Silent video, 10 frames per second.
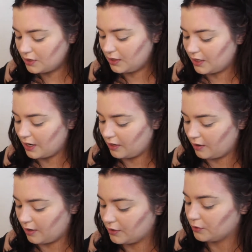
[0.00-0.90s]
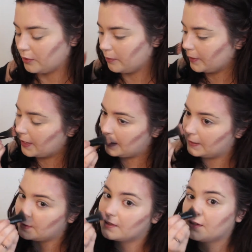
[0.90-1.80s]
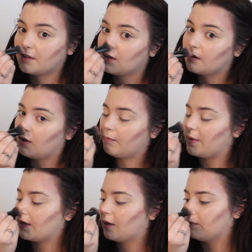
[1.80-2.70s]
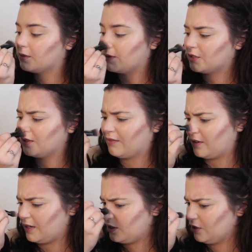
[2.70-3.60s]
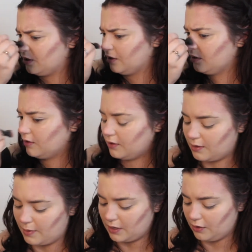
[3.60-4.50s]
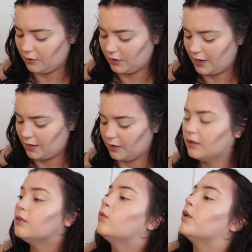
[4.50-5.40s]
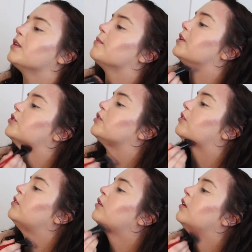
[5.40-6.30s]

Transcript: it to kind of contour because makeup, especially foundation, can make you look kind of one-dimensional.